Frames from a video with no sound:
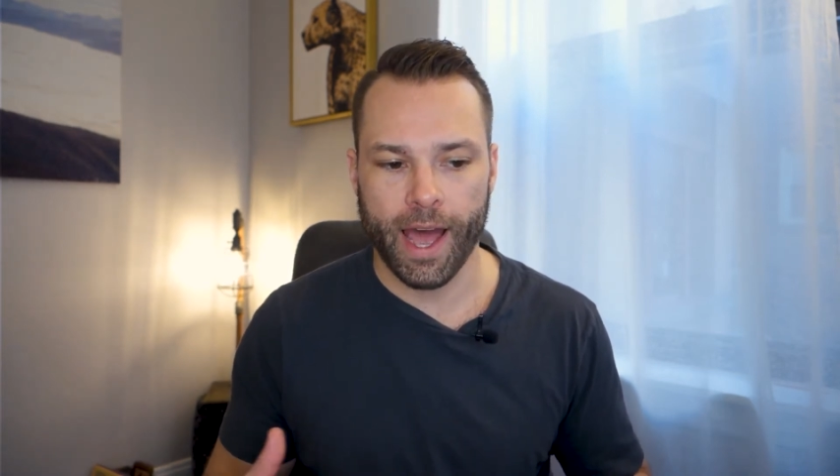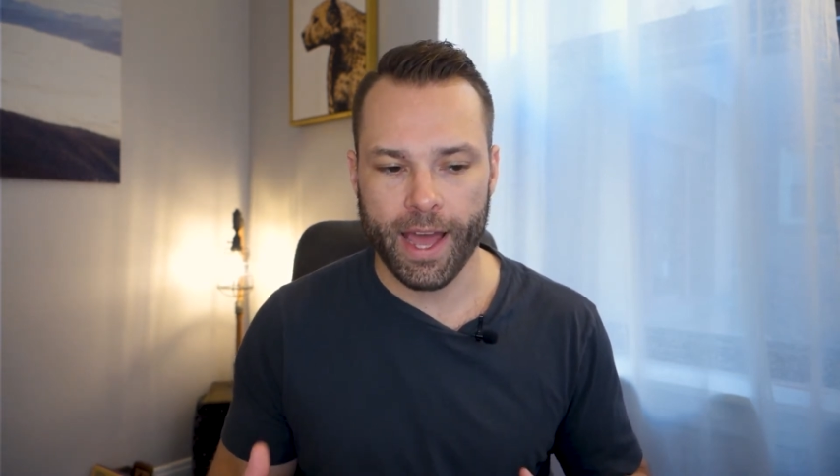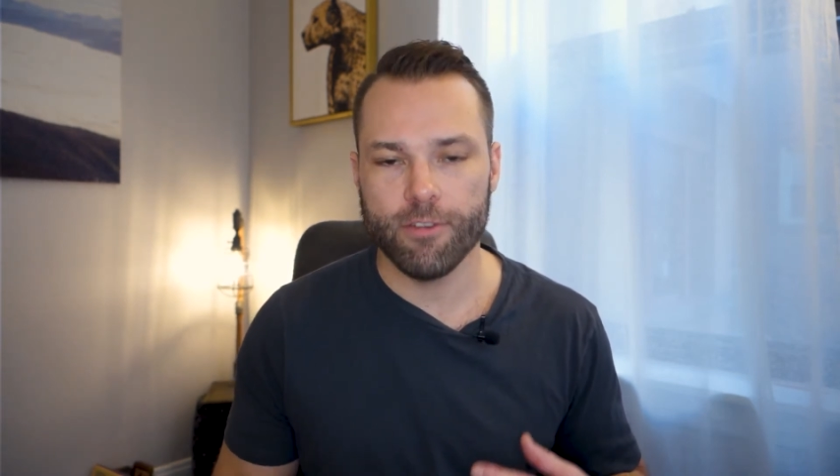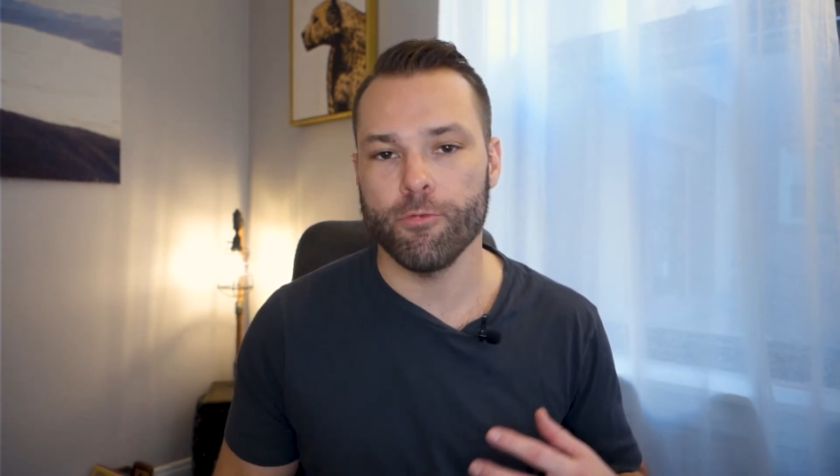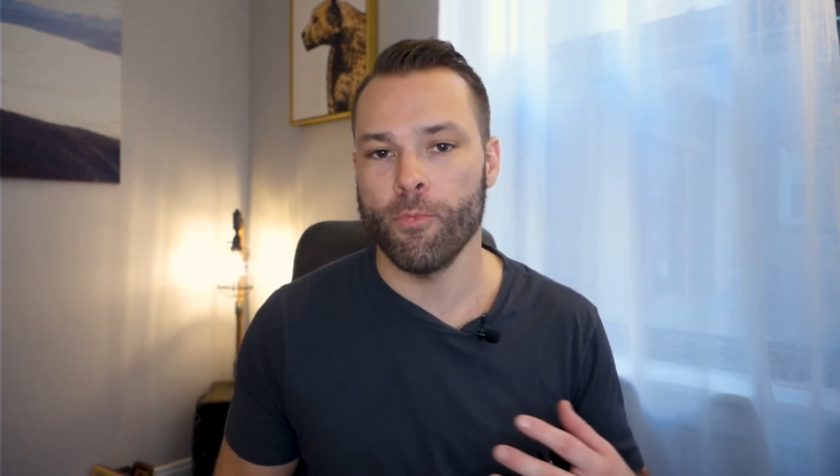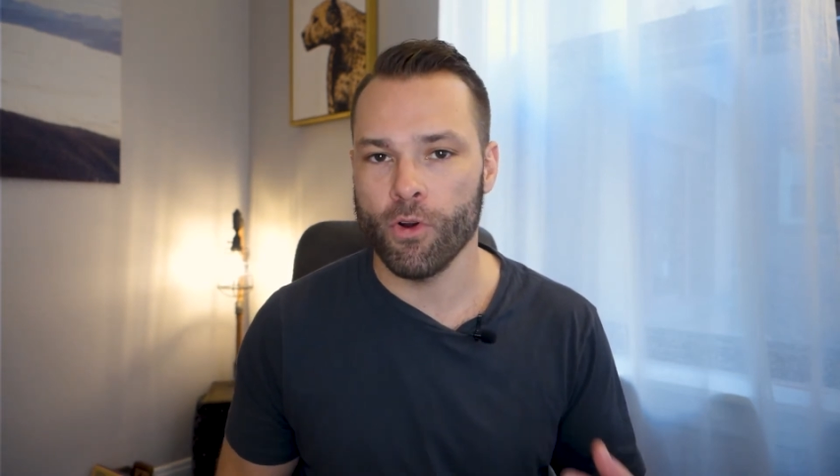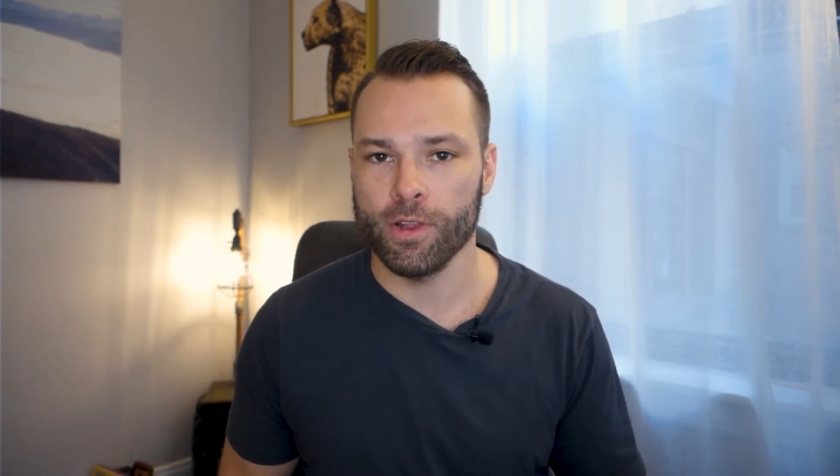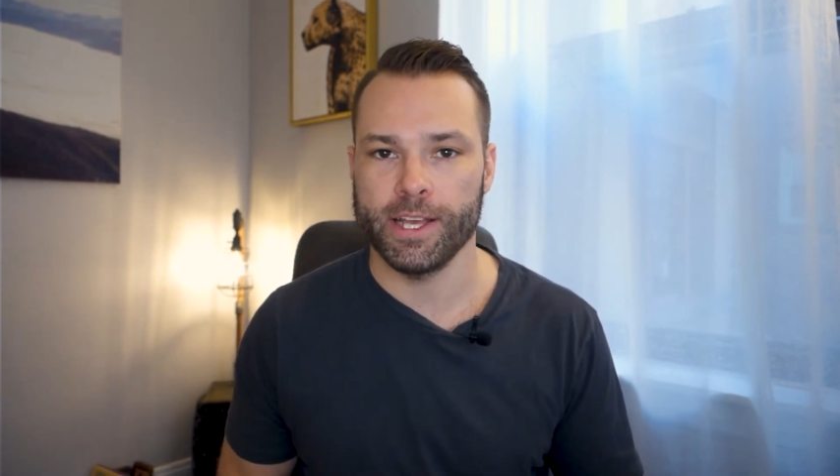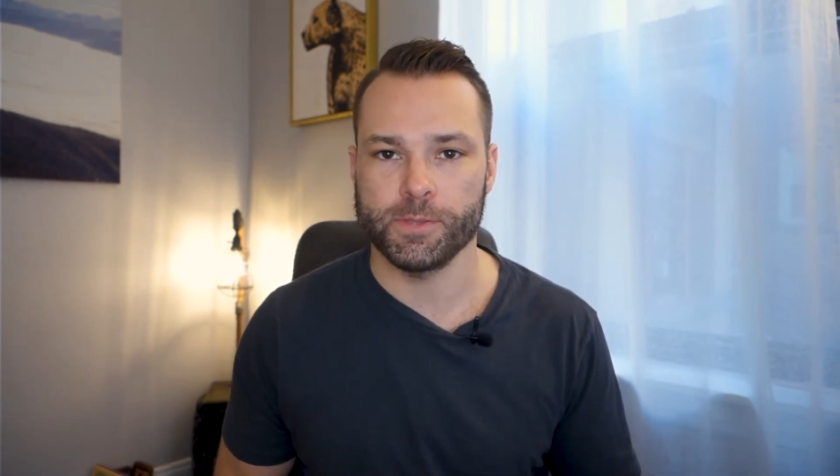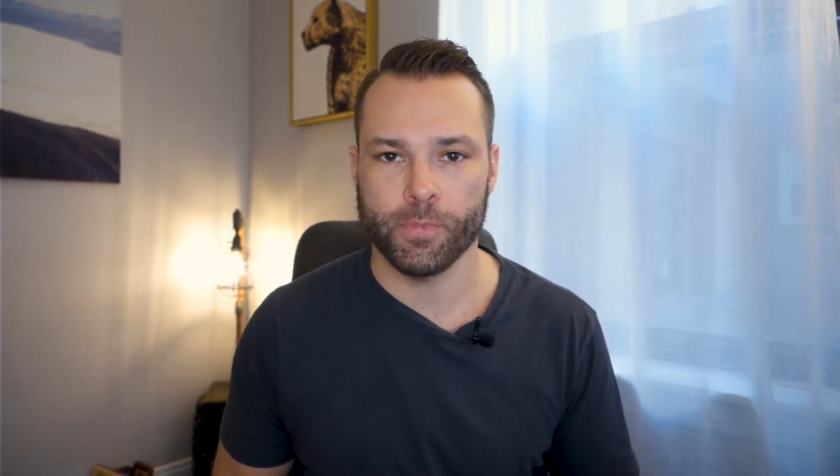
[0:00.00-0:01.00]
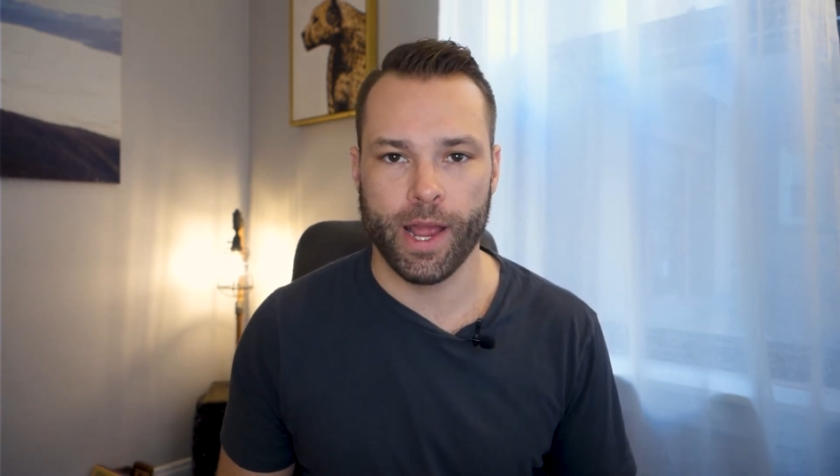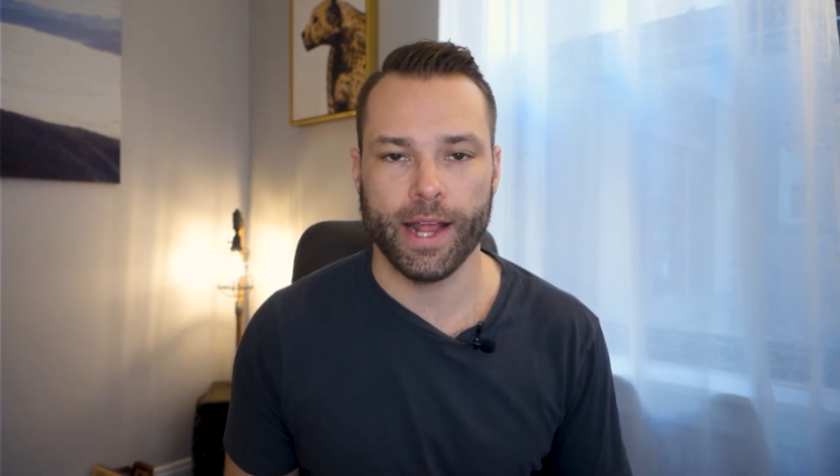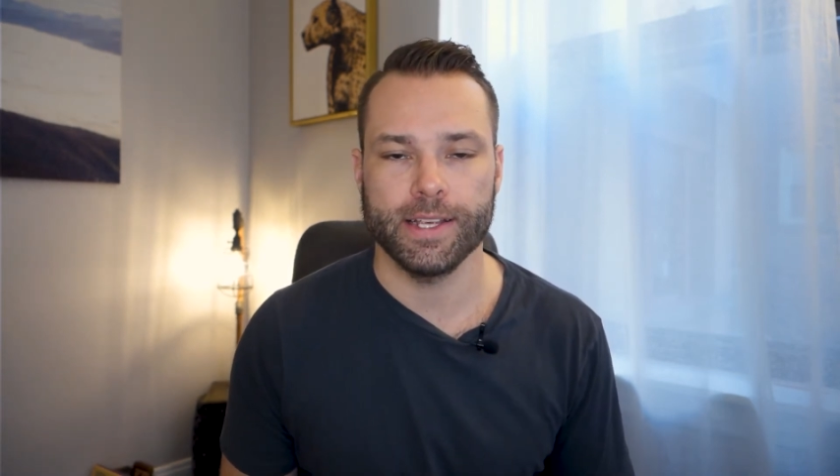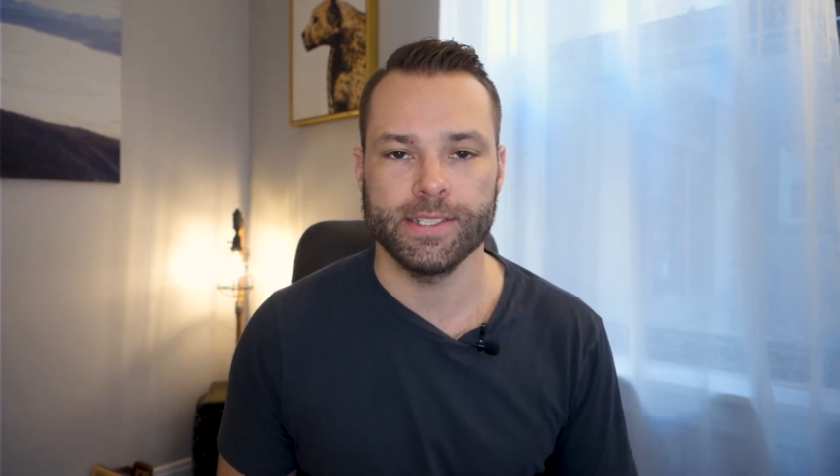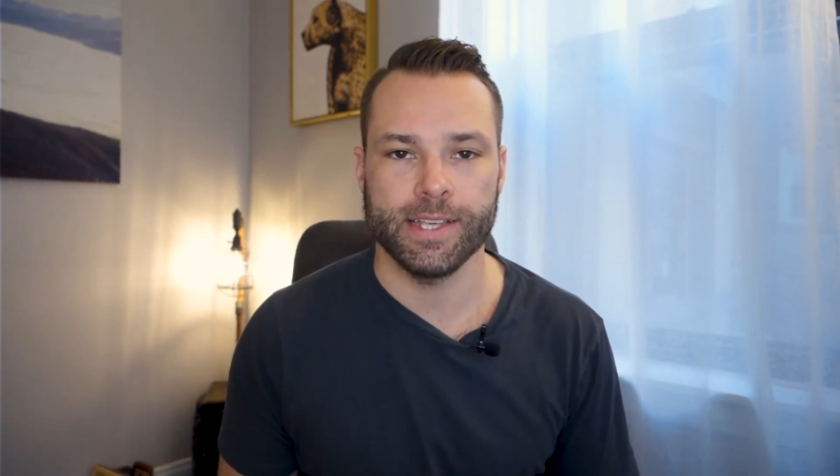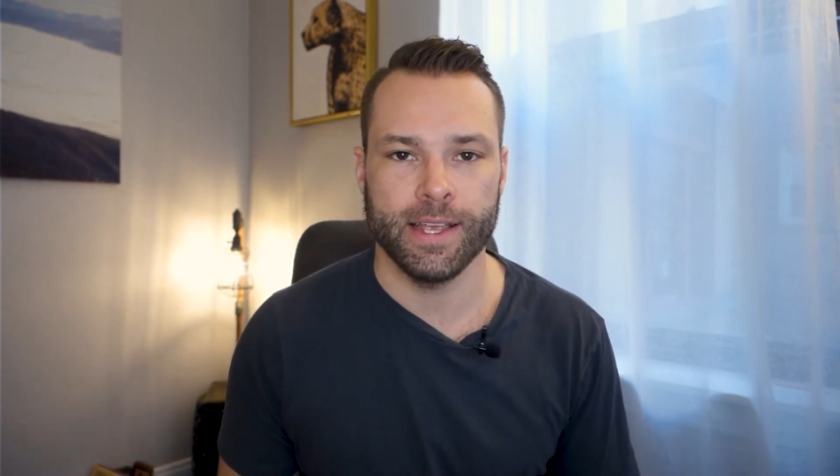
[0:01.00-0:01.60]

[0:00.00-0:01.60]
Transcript: kind of more or less practice